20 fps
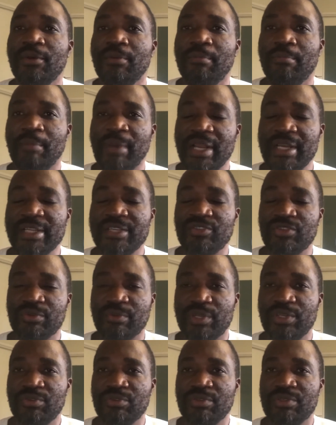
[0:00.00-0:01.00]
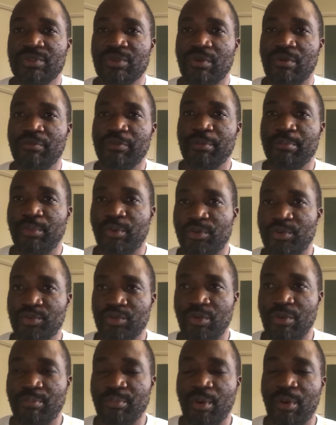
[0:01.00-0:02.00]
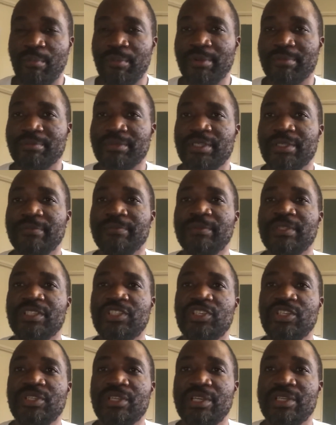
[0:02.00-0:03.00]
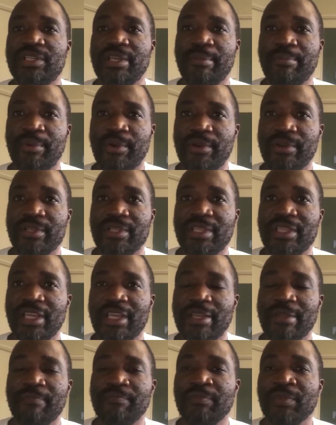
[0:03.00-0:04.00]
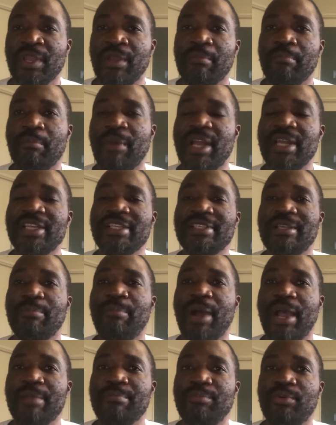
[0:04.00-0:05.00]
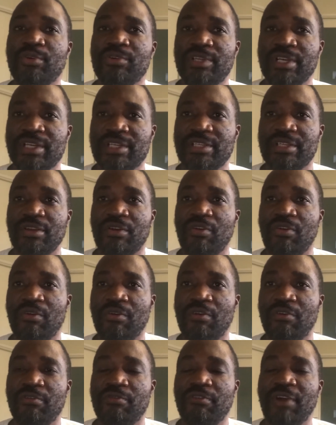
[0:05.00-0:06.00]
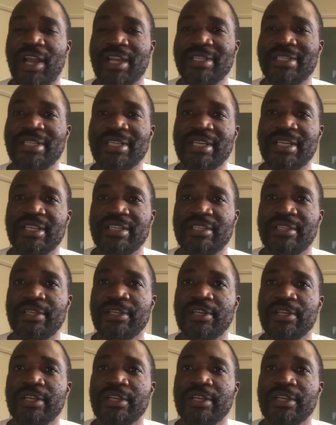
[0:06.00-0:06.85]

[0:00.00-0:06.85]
Money is not going to solve your problems. It's just a temporary thing. Money is a byproduct of ideas.